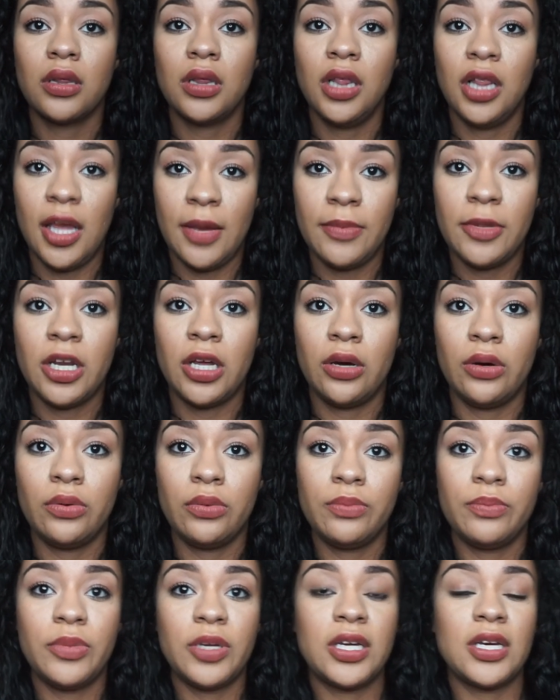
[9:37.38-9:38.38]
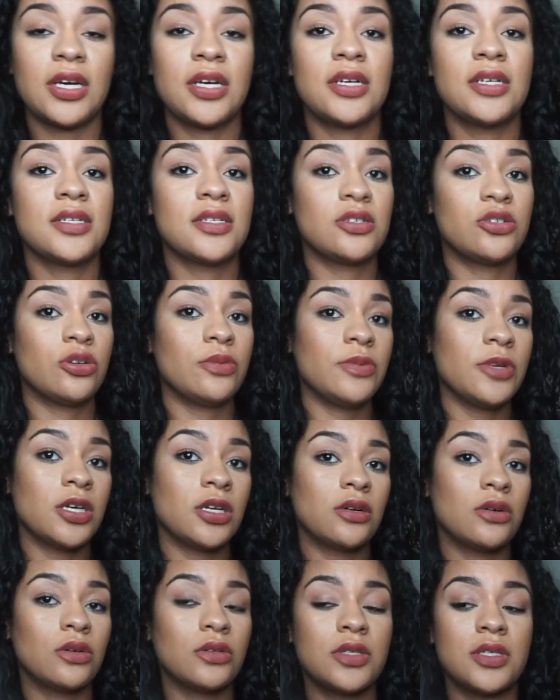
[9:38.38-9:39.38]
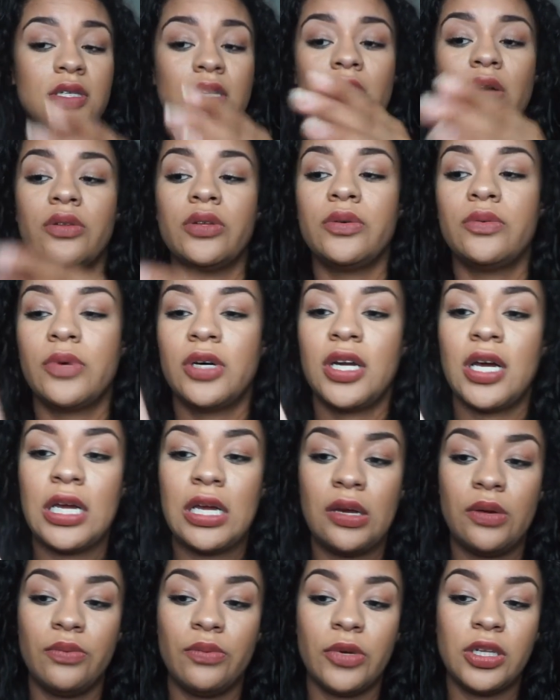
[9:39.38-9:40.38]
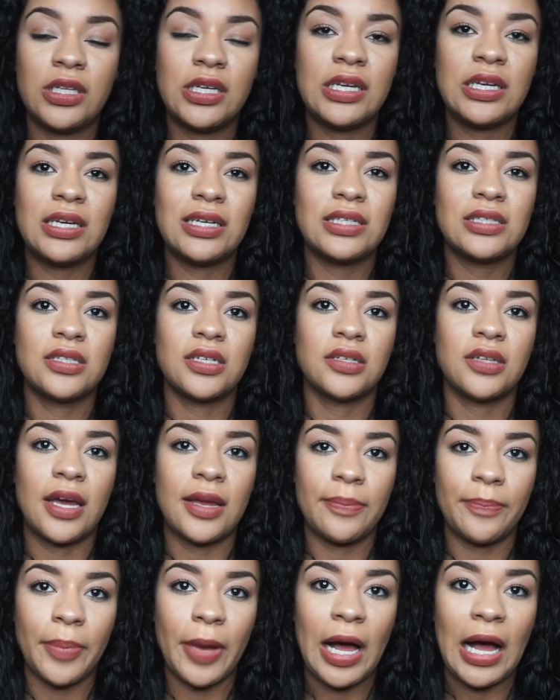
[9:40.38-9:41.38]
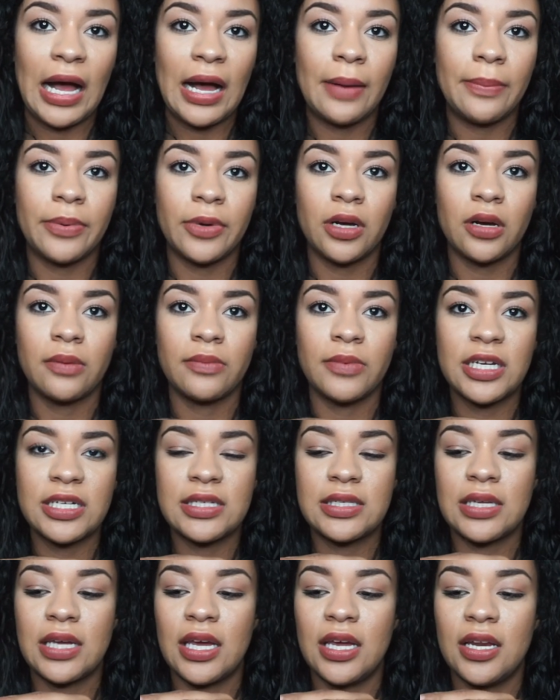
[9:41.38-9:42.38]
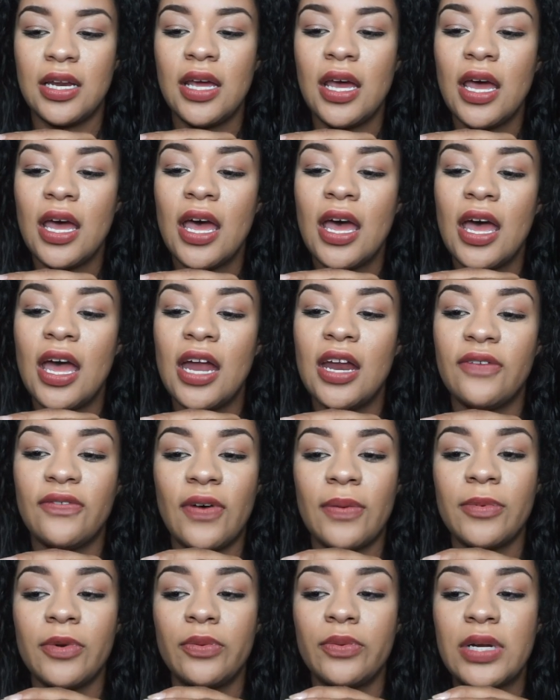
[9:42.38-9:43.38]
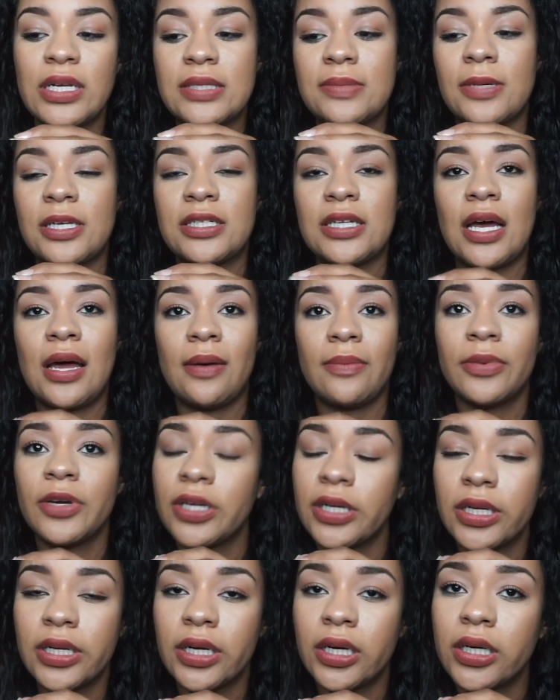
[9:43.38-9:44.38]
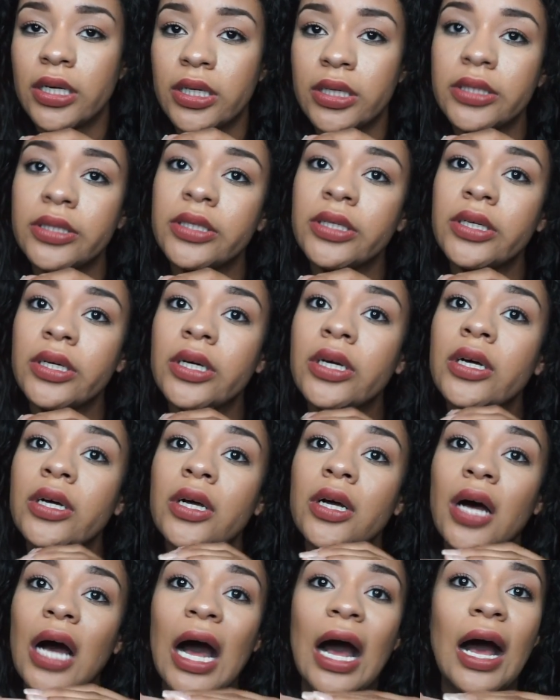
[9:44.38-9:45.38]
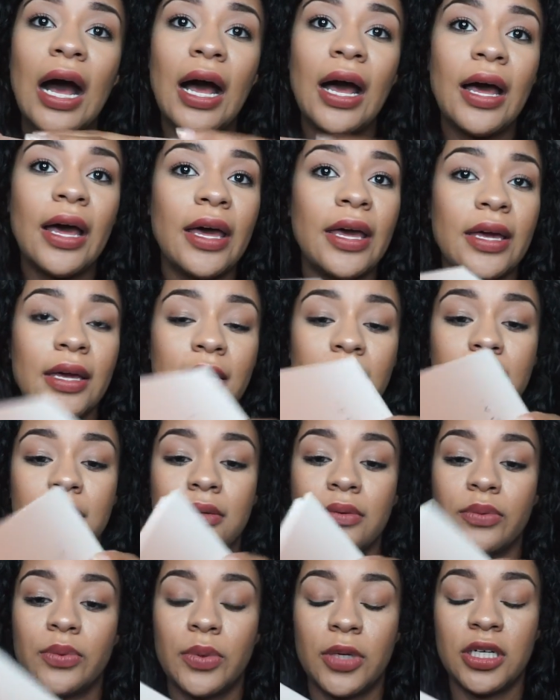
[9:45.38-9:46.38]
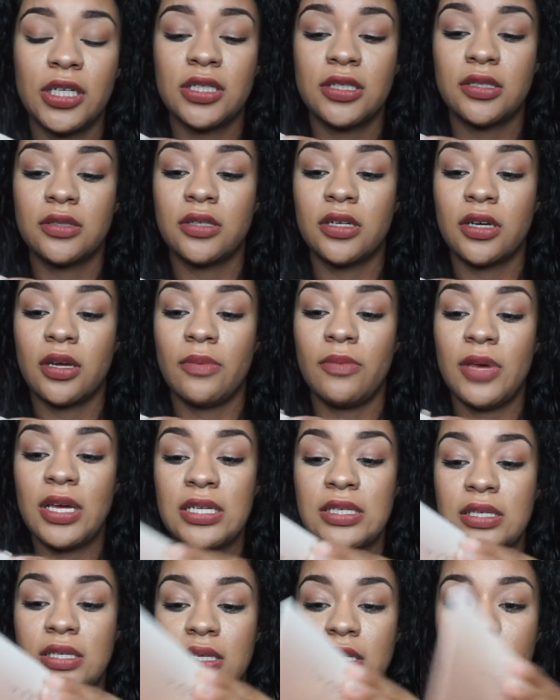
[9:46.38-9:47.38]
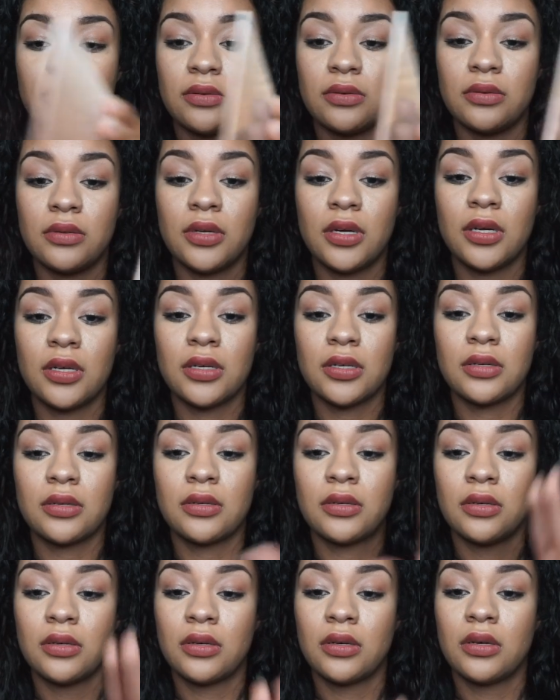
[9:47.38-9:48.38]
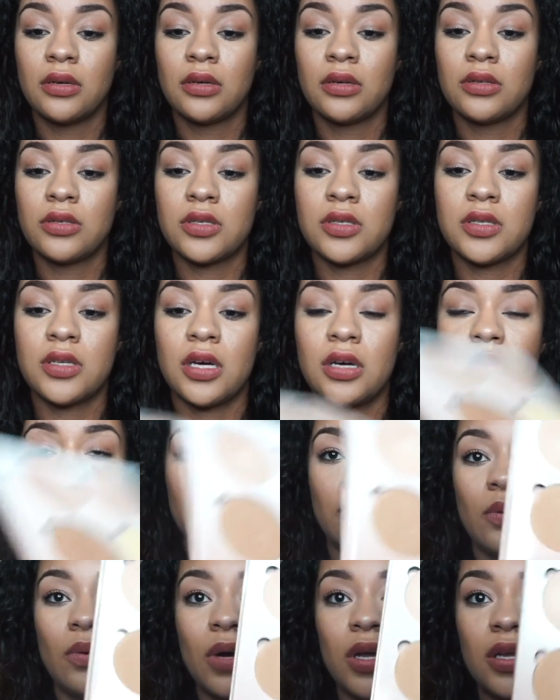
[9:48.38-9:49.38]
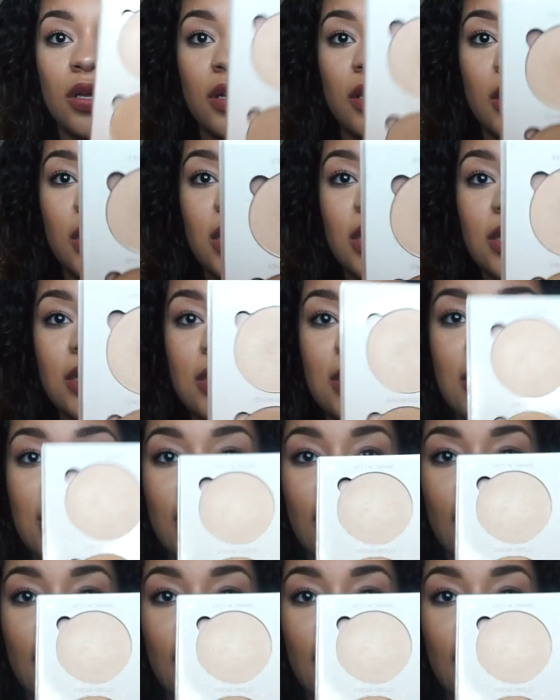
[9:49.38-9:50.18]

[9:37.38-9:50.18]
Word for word: let me know because dripping in Gold is the only one I can really get to like pop on my skin. And if I'm going to waste my time putting it on, I want it to look amazing. So here's the